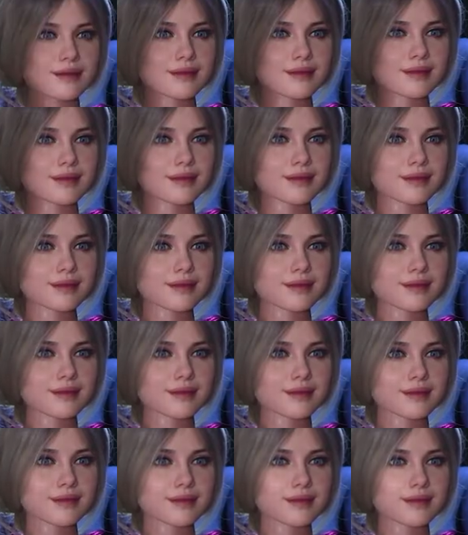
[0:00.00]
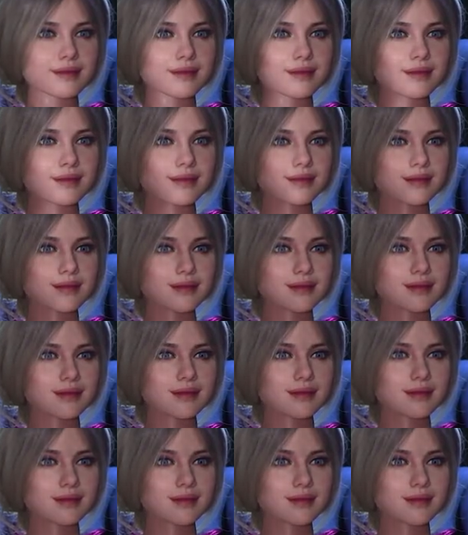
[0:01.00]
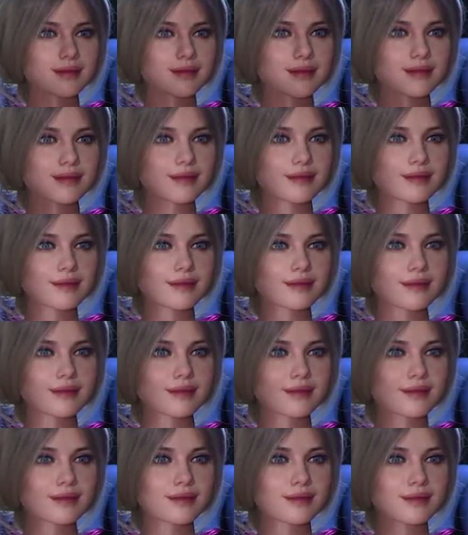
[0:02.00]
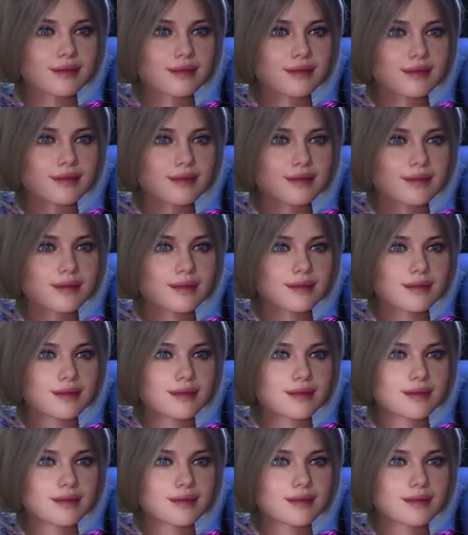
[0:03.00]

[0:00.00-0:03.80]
No words are spoken by the person on screen.